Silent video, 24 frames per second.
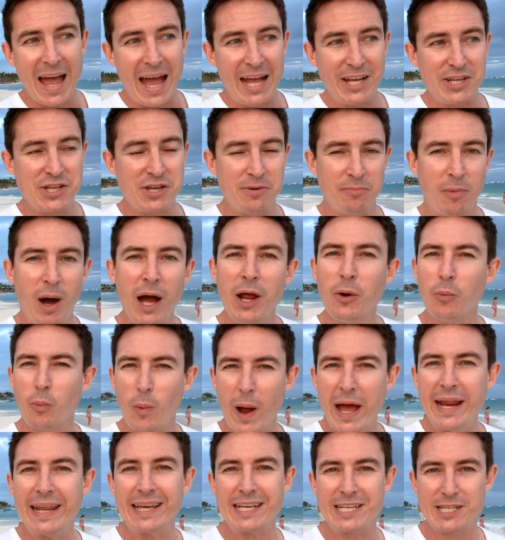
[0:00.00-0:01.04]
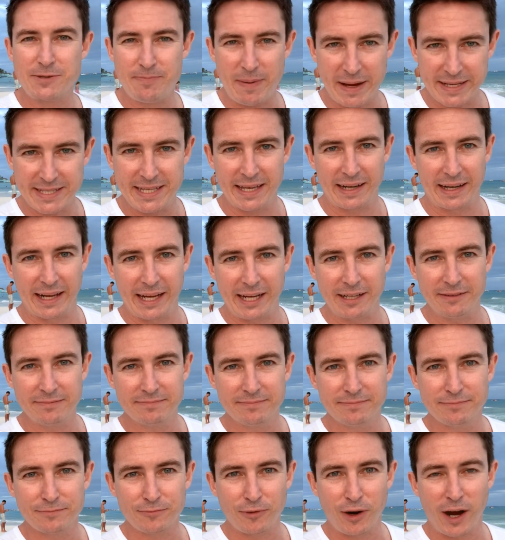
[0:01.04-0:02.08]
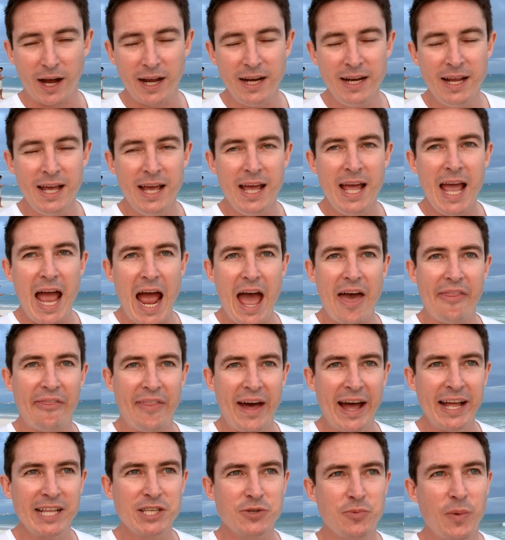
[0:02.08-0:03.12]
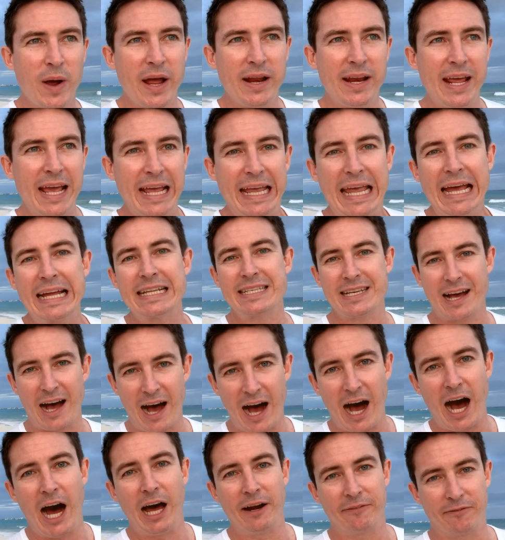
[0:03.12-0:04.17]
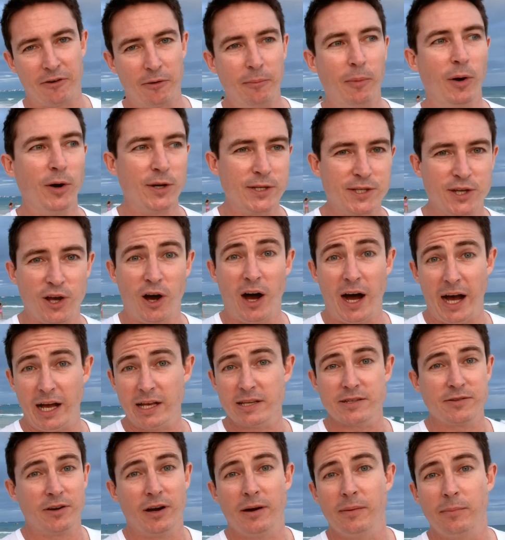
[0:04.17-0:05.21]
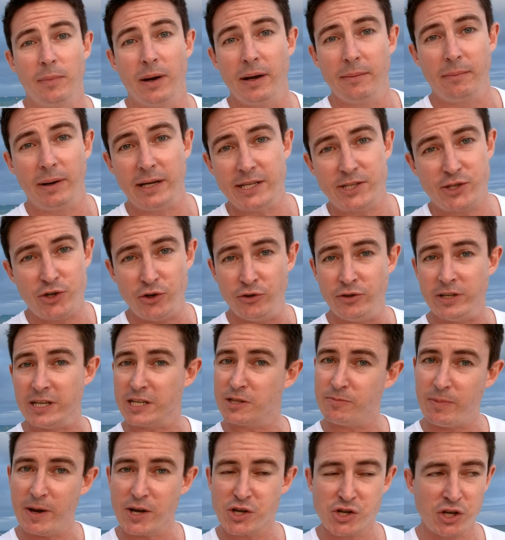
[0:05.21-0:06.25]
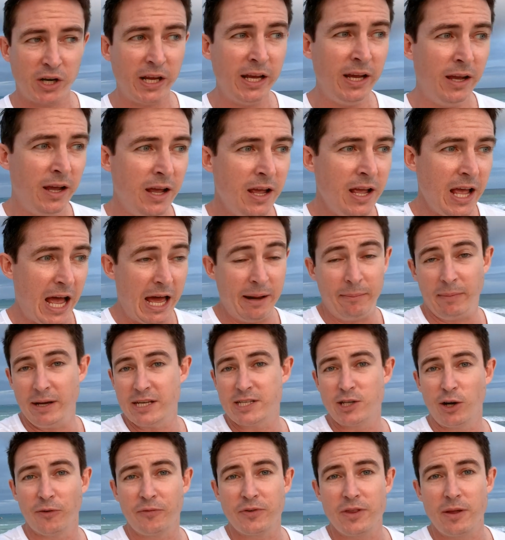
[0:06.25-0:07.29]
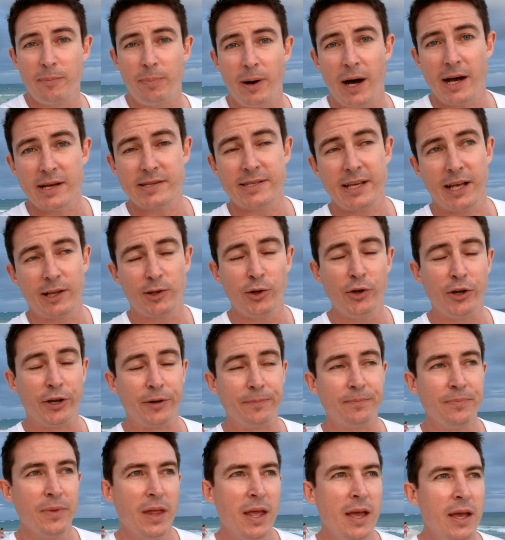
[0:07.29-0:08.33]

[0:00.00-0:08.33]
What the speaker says: And she might wait expectantly, right? And that's when it gets hard for most guys, right? My student especially, and myself in the past included.